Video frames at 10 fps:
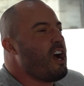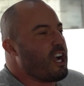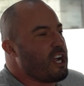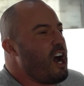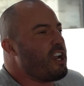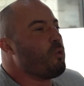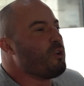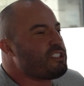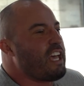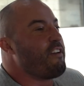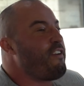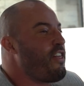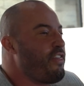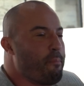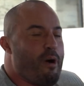I kind of will say
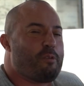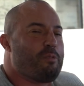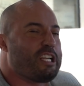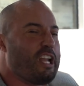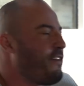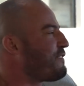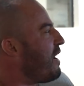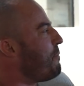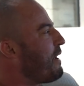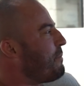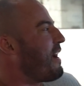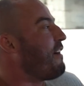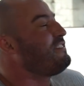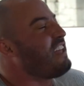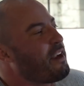that mine was a lifetime PB.
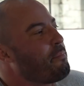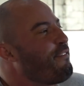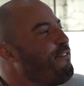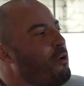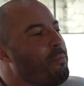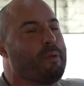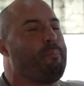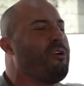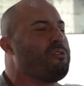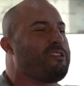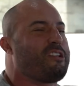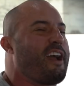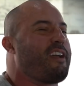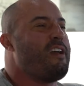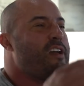I've done it before, but the pause was
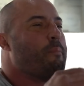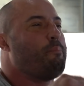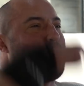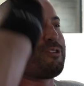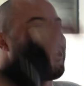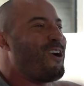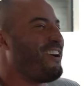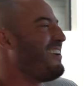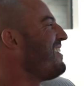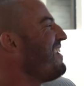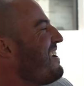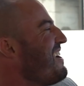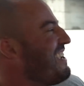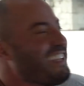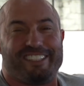like, pause, go.
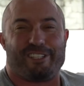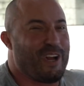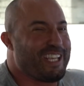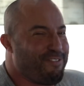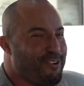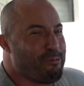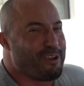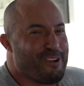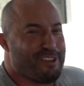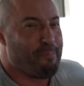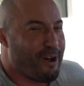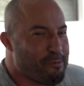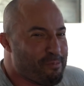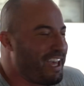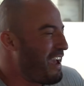It's stressful when you're at the
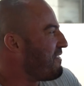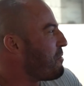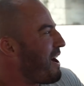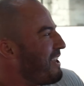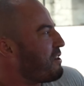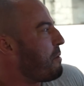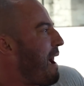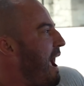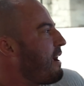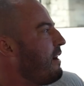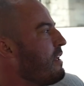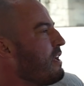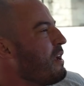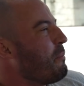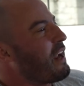bottom with a heavy weight on your back.
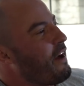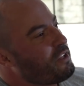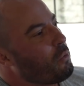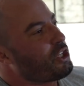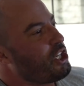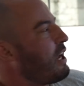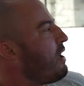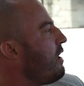But after watching